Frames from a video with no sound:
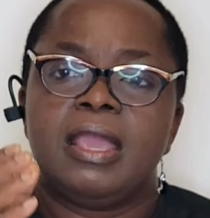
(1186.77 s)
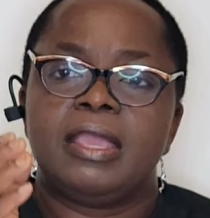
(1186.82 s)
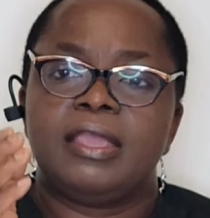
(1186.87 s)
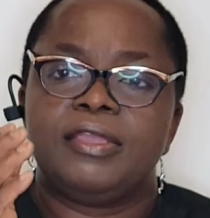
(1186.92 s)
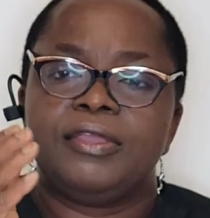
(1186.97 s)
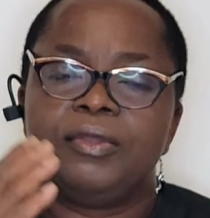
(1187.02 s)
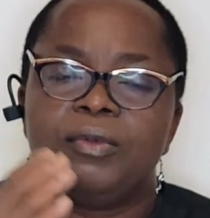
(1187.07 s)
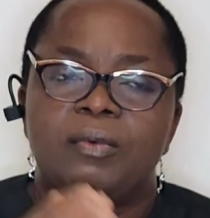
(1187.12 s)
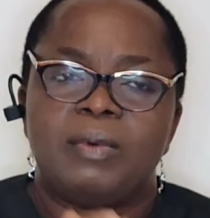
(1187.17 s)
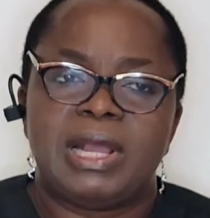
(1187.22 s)

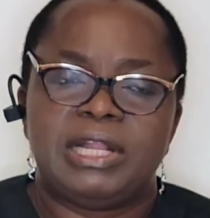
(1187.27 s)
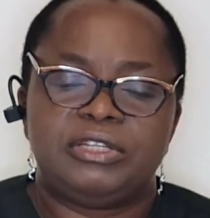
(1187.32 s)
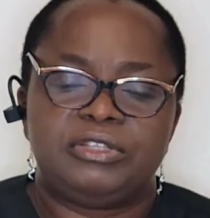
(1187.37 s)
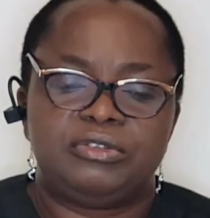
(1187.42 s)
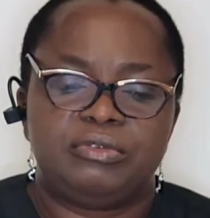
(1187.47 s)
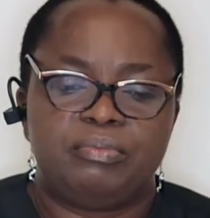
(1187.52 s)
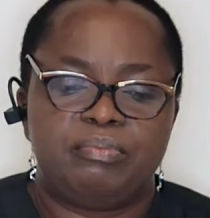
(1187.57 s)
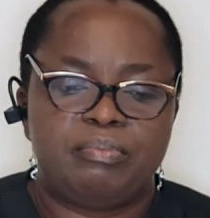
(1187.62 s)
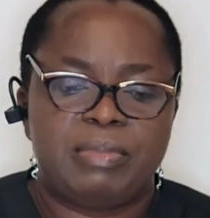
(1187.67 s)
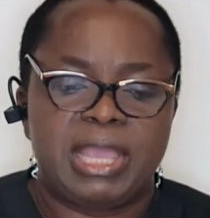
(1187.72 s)
you want
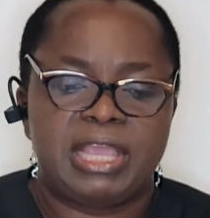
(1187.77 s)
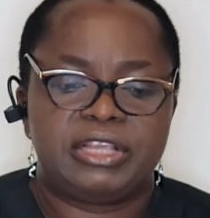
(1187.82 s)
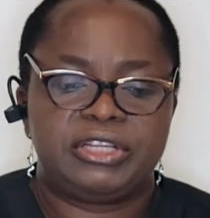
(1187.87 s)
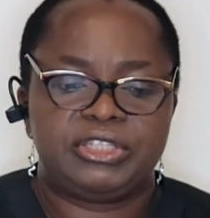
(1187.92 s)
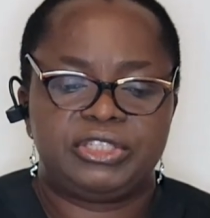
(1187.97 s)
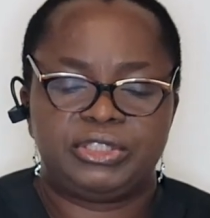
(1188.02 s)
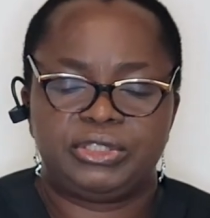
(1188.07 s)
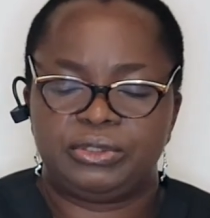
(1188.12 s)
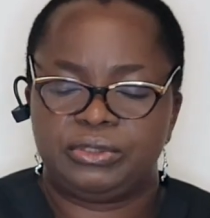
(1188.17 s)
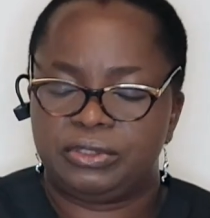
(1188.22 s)
to make
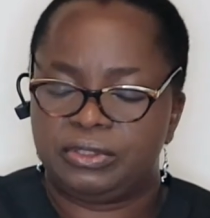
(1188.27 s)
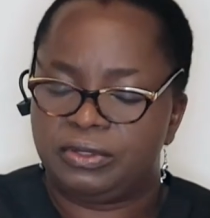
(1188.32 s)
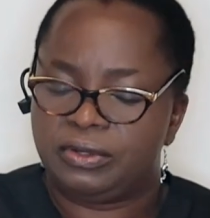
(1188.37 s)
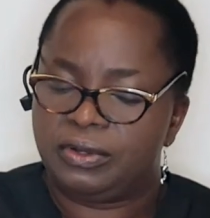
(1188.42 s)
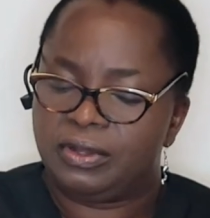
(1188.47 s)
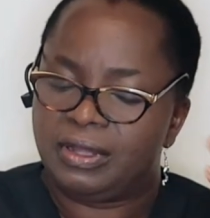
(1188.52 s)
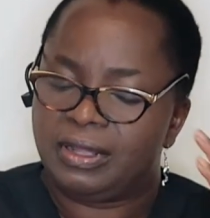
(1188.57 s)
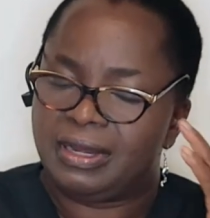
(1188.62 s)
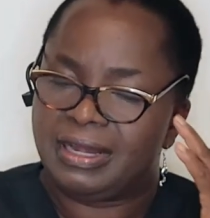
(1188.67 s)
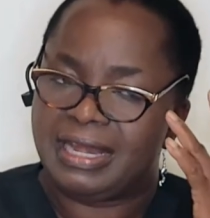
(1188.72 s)
sure
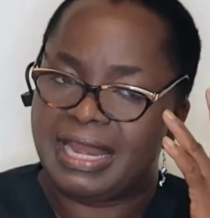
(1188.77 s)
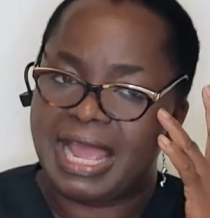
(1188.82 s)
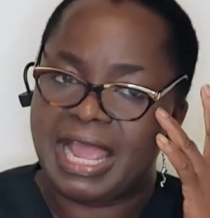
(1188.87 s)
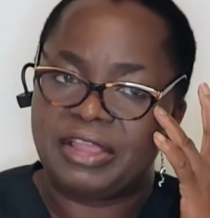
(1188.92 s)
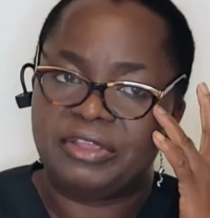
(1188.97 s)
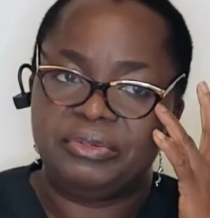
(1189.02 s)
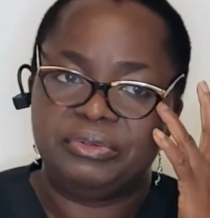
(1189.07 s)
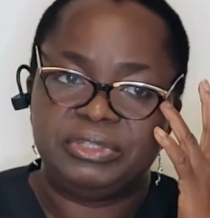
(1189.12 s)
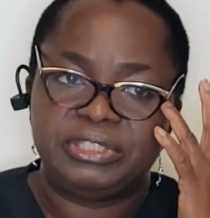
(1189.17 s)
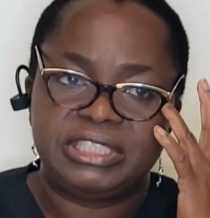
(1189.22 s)

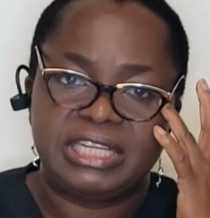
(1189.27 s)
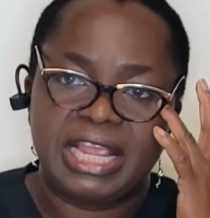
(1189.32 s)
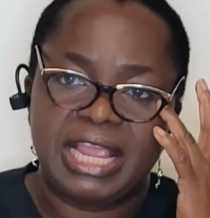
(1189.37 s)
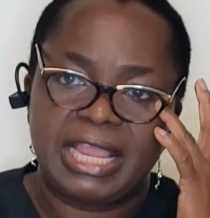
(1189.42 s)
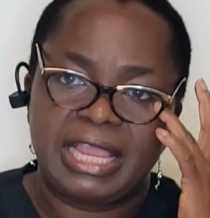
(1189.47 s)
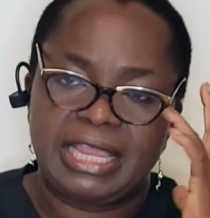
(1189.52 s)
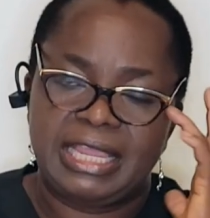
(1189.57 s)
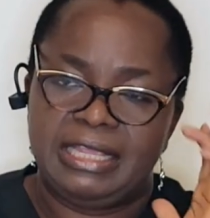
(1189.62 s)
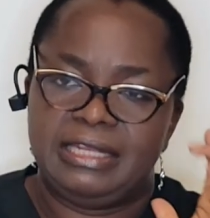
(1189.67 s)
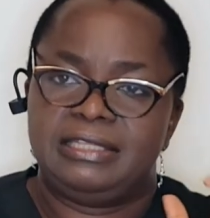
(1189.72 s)
that you
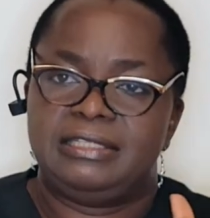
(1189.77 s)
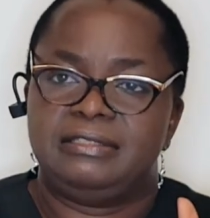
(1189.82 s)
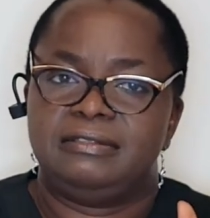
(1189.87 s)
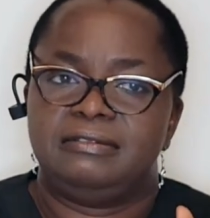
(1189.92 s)
check it.